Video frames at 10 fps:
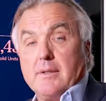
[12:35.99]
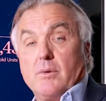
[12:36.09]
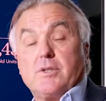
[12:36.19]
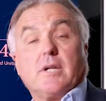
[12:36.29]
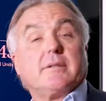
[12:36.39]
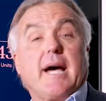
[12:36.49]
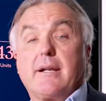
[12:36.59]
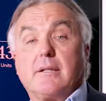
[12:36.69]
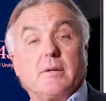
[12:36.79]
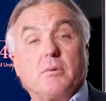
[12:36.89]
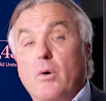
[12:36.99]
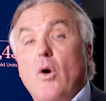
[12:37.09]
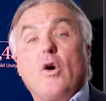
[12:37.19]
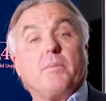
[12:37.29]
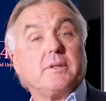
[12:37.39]
which undoubtedly will
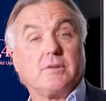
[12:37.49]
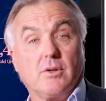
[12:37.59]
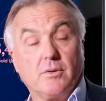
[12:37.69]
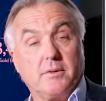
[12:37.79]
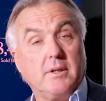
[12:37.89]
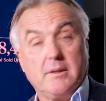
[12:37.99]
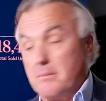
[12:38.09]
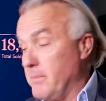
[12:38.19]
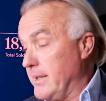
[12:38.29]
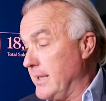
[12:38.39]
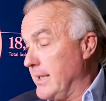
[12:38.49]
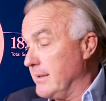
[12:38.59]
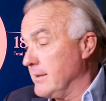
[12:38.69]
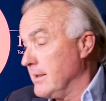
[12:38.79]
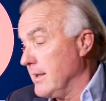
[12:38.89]
all be sold by the end
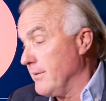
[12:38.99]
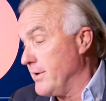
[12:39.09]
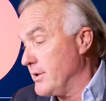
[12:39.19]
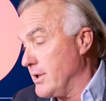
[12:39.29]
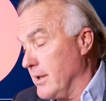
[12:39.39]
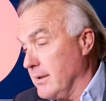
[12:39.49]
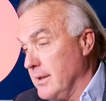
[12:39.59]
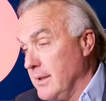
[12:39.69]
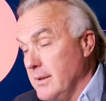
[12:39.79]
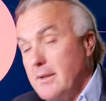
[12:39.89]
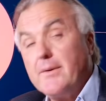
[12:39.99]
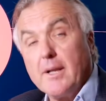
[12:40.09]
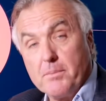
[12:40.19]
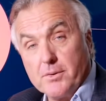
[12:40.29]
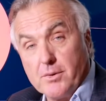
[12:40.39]
of this year.
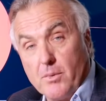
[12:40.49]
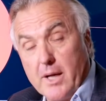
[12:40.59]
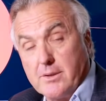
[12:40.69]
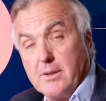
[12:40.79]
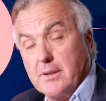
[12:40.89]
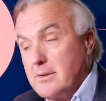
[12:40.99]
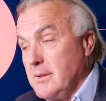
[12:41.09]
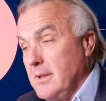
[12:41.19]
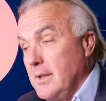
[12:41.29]
Developers are watching this,